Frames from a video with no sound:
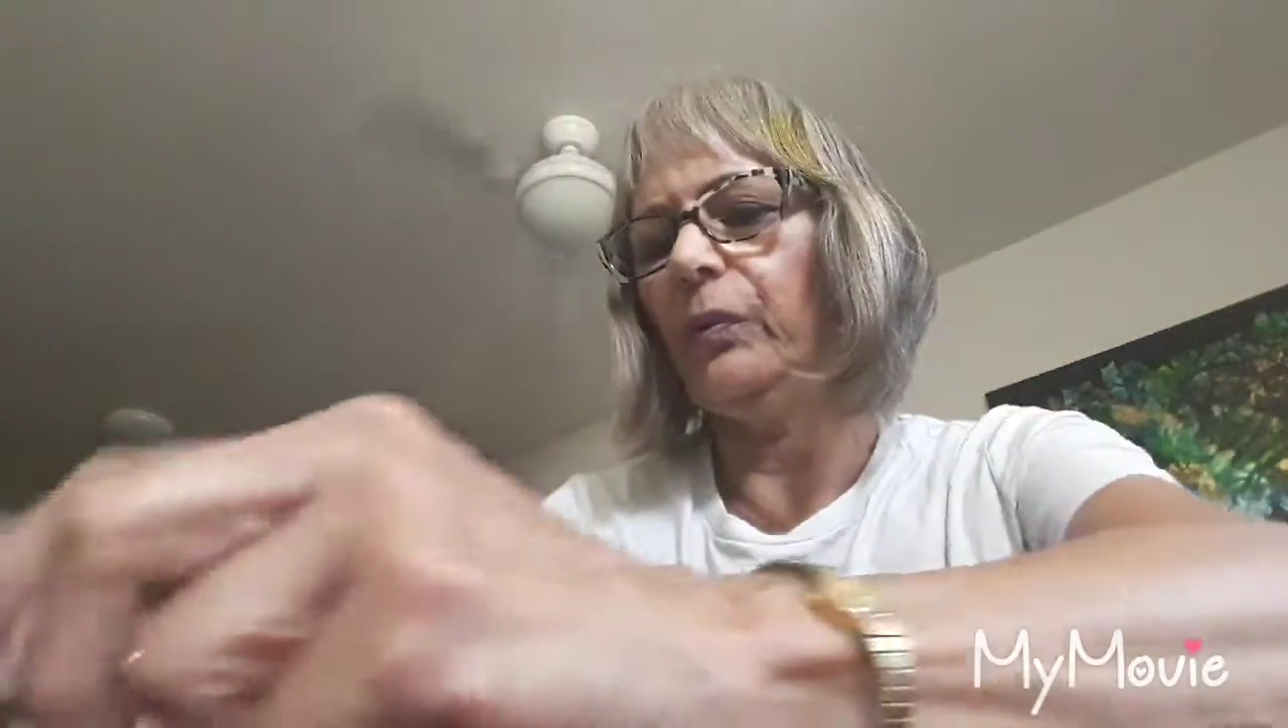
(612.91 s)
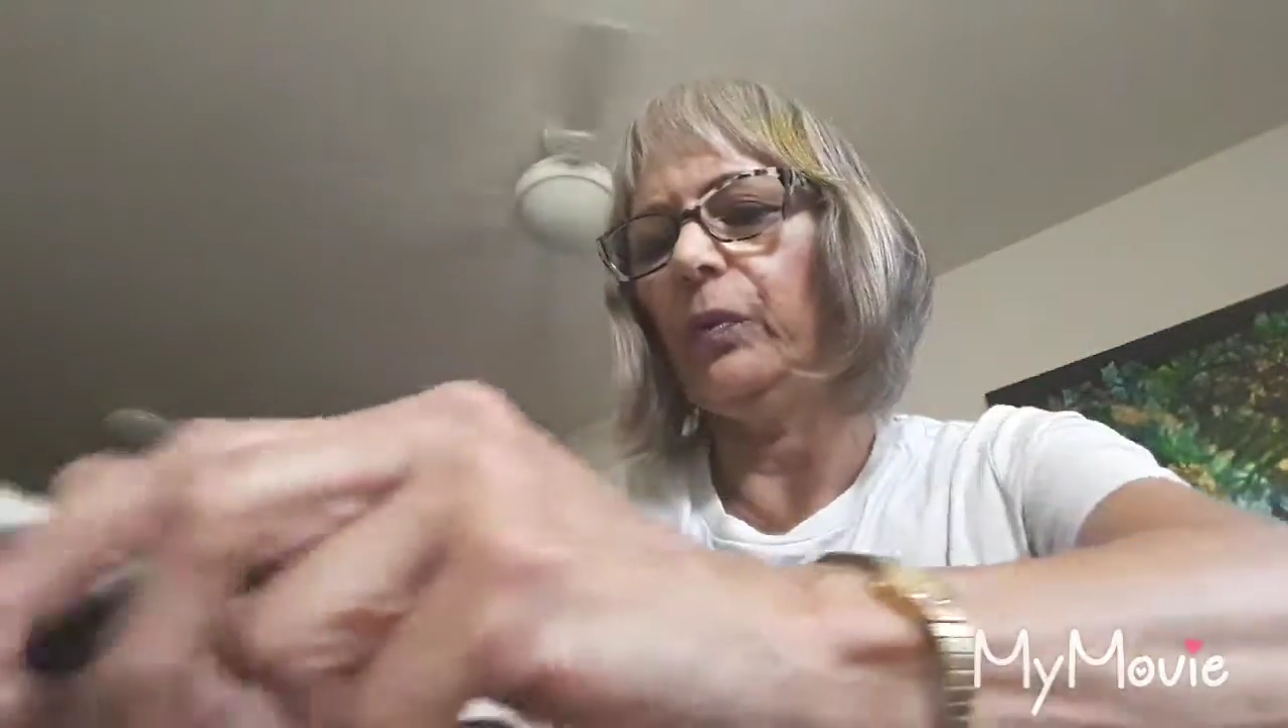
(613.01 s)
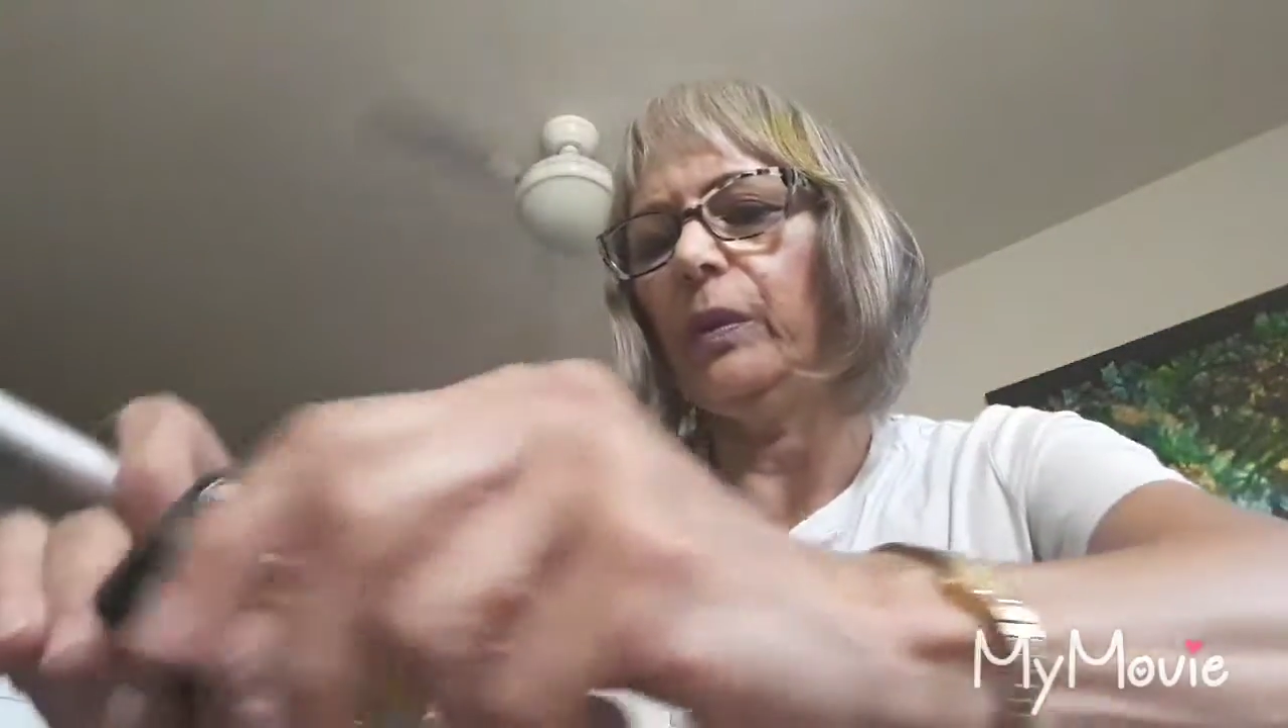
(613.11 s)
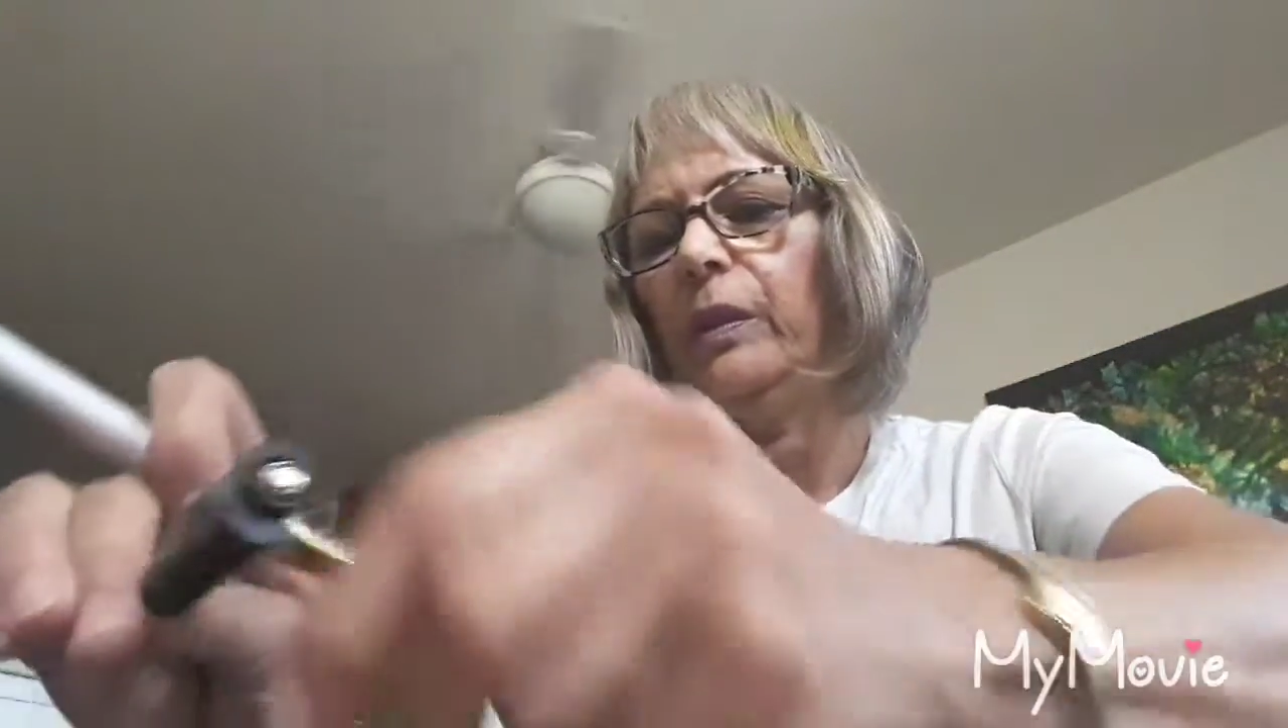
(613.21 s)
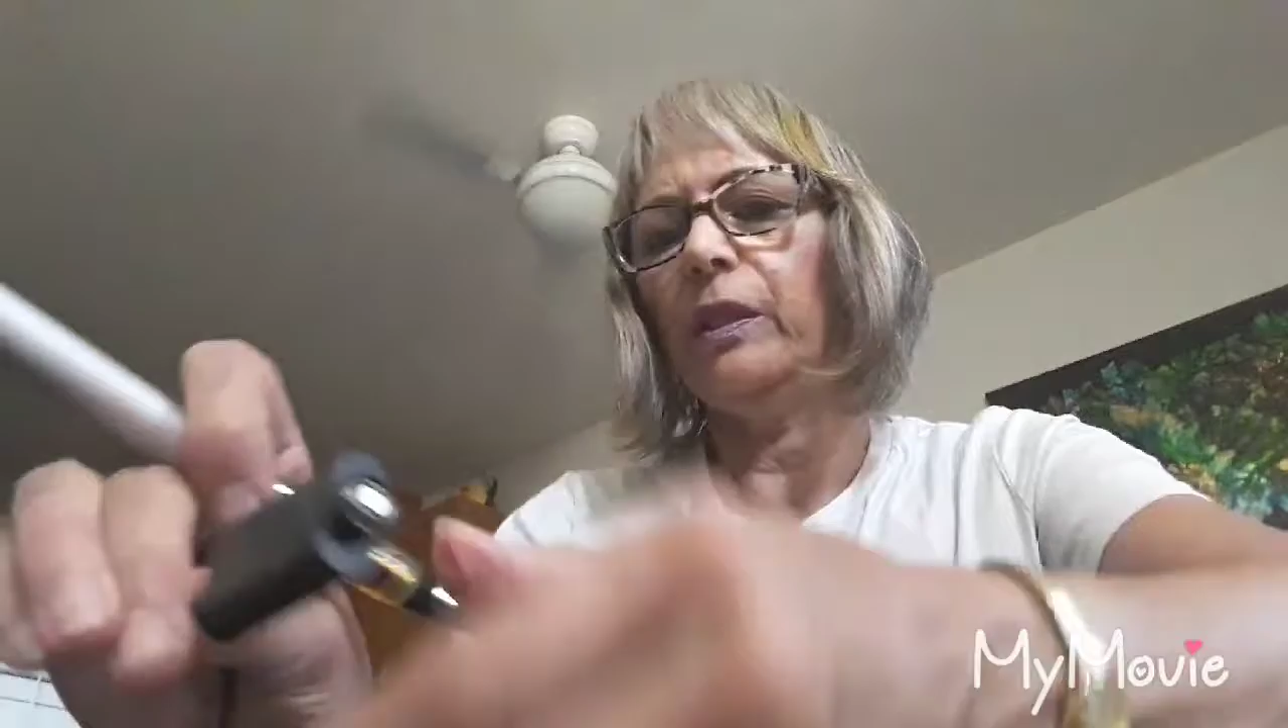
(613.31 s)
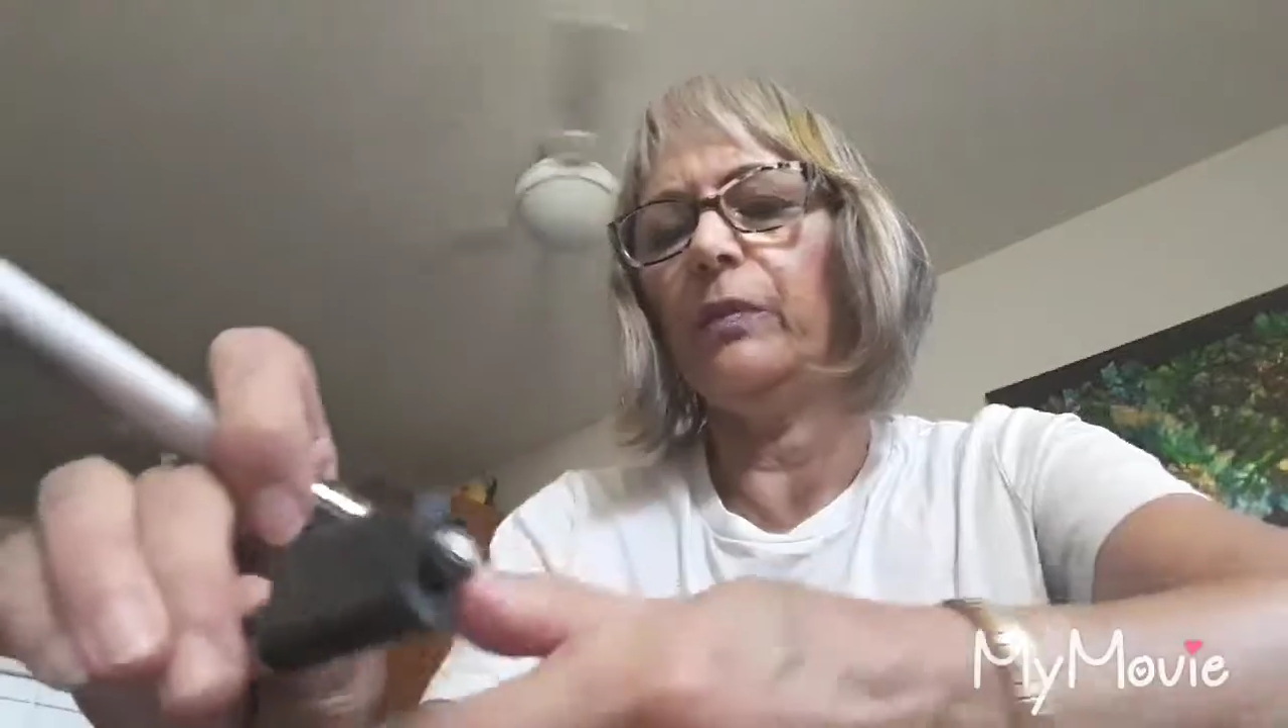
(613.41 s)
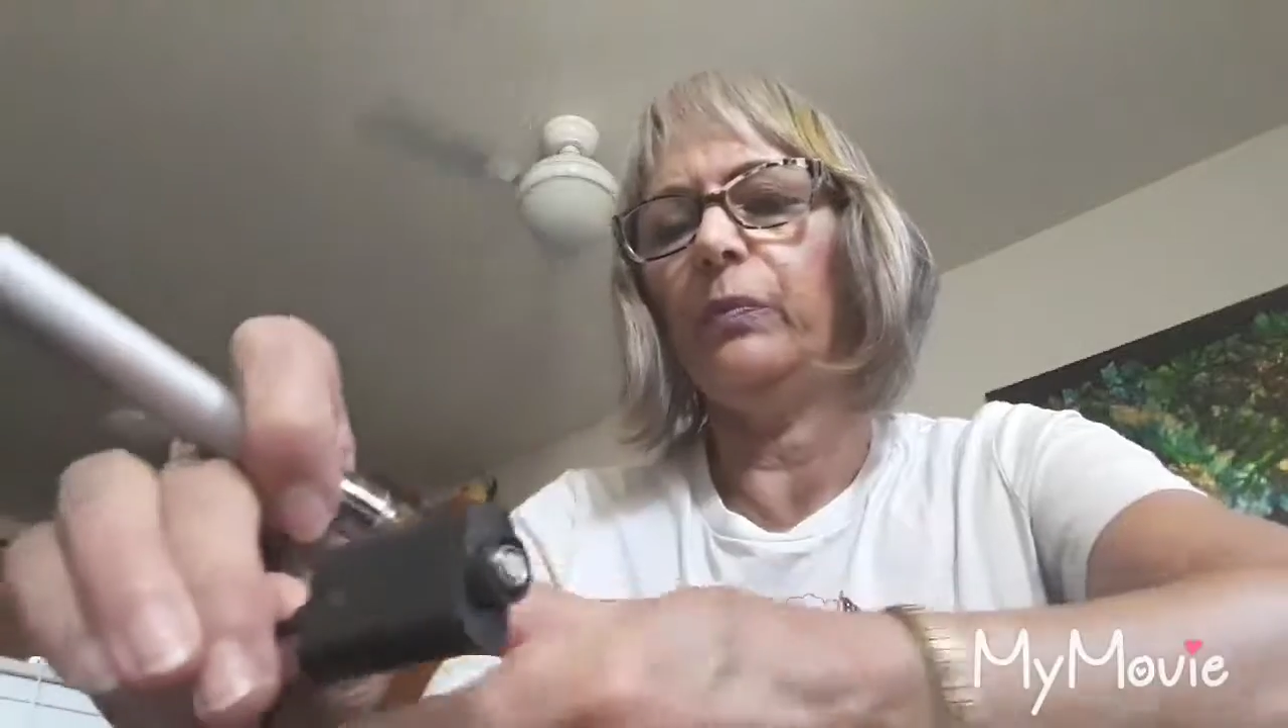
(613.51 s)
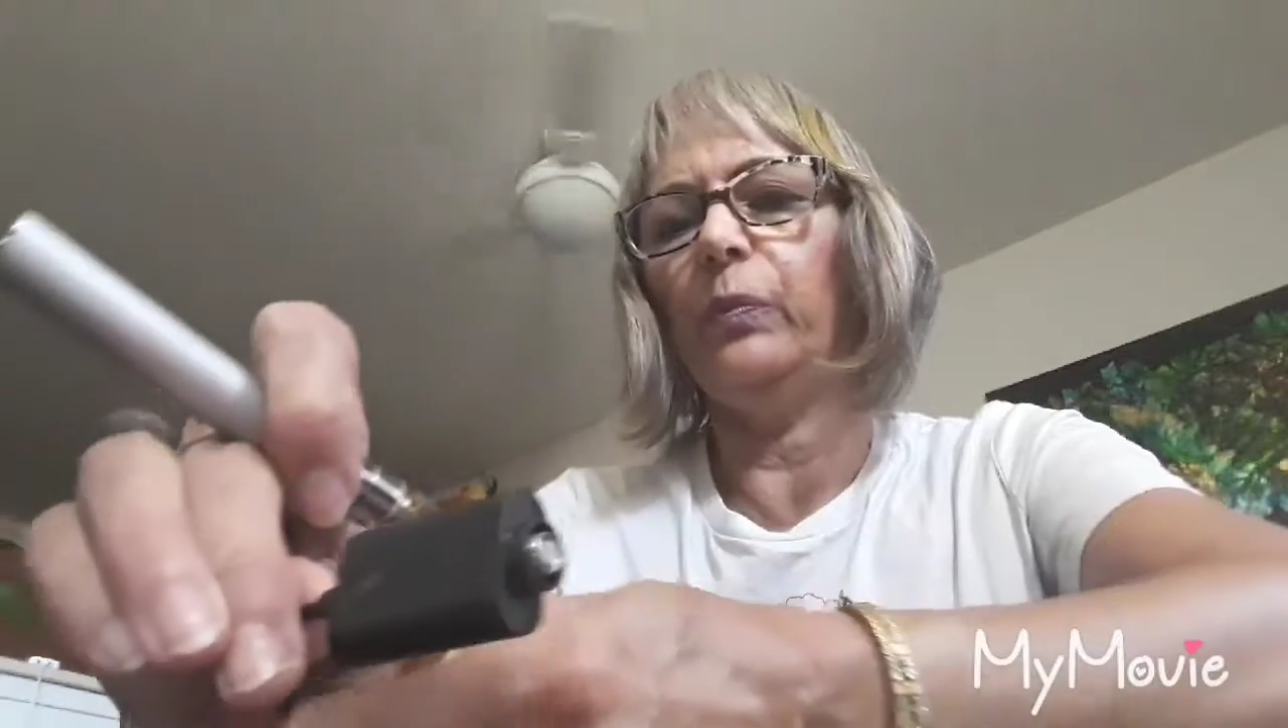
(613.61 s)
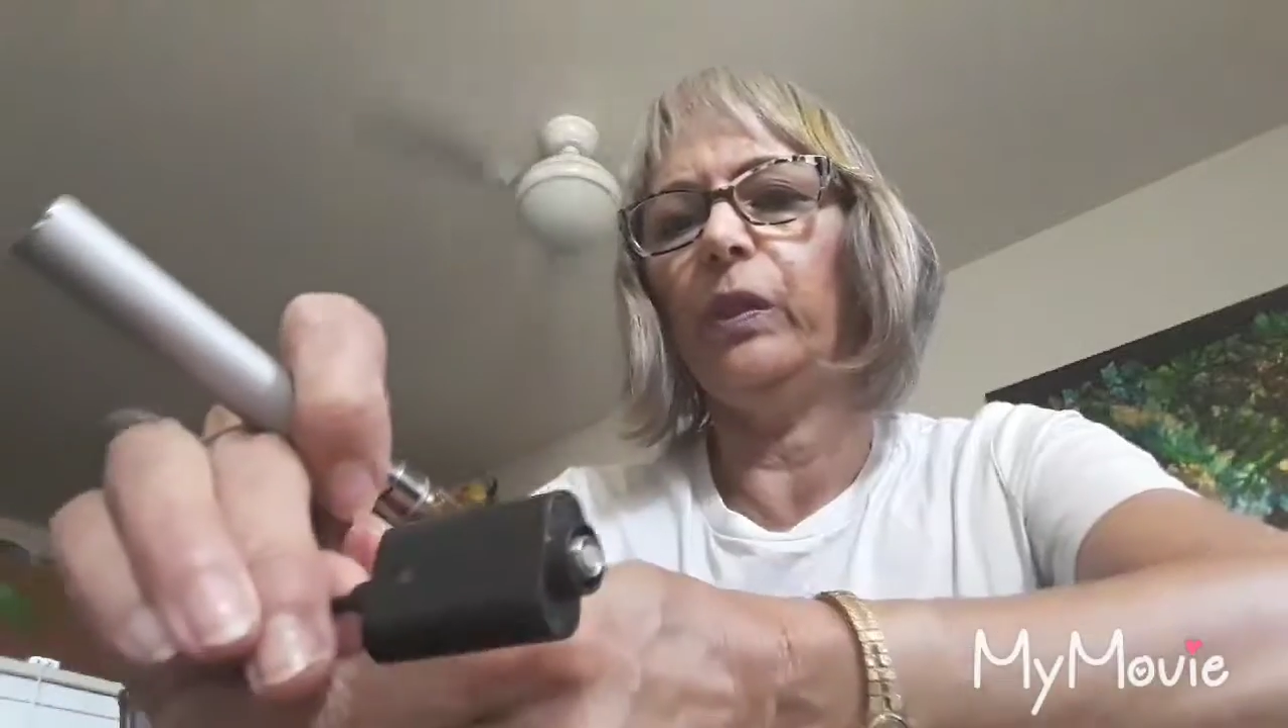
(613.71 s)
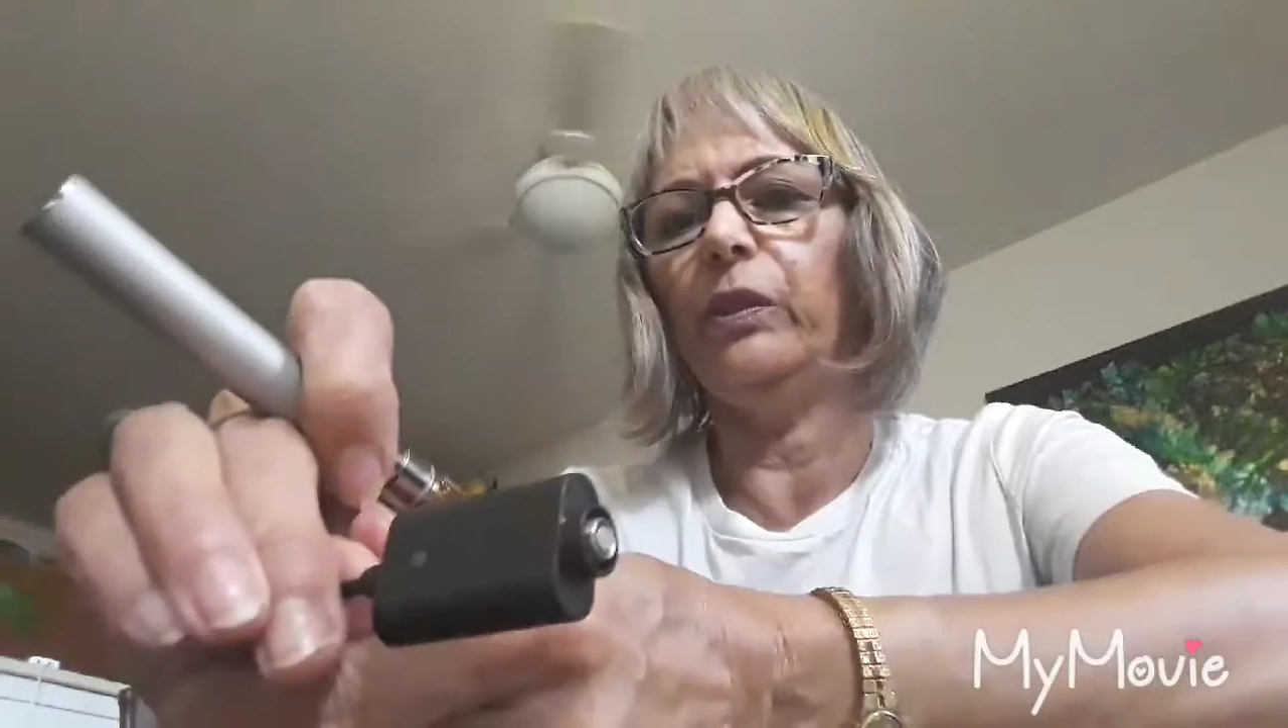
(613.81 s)

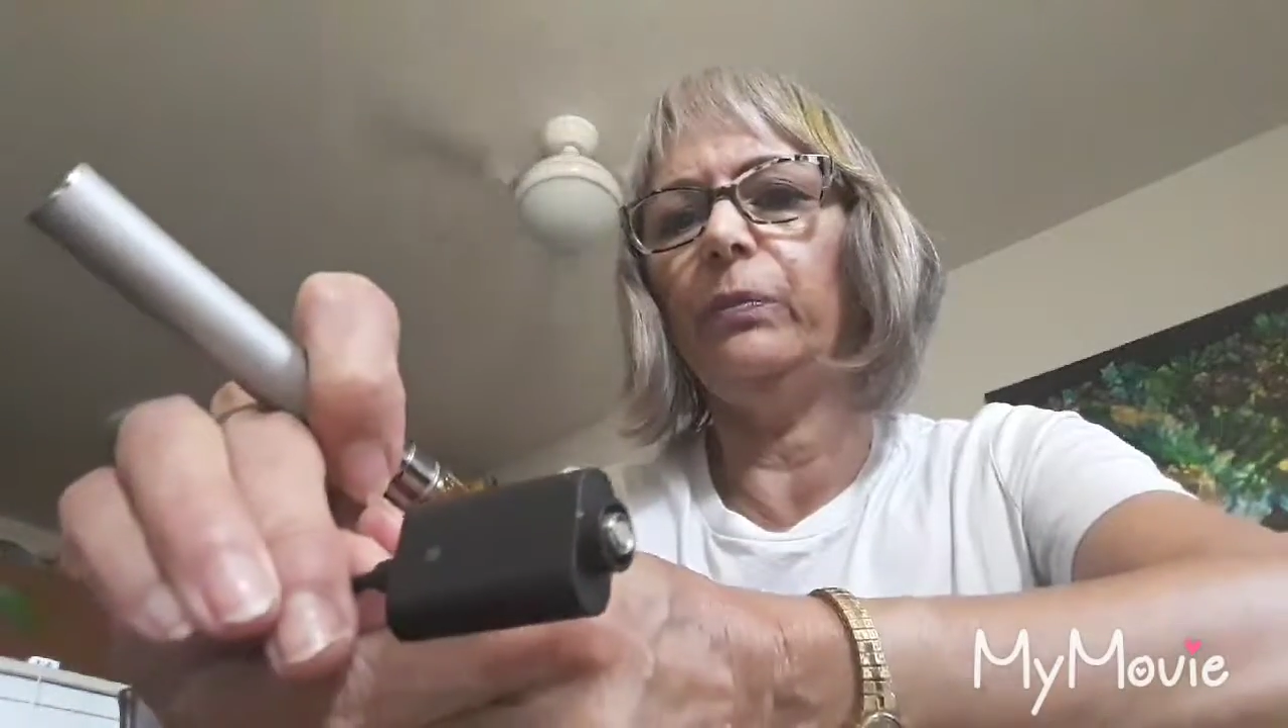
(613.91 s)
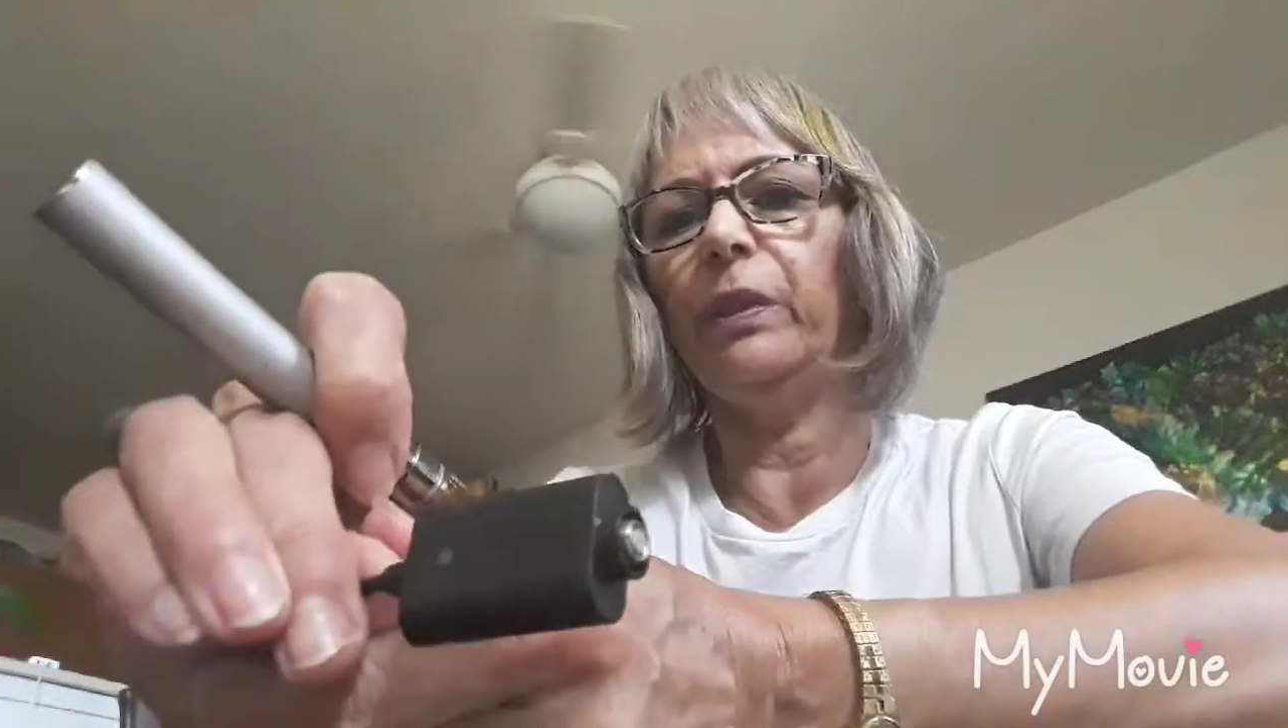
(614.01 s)
when you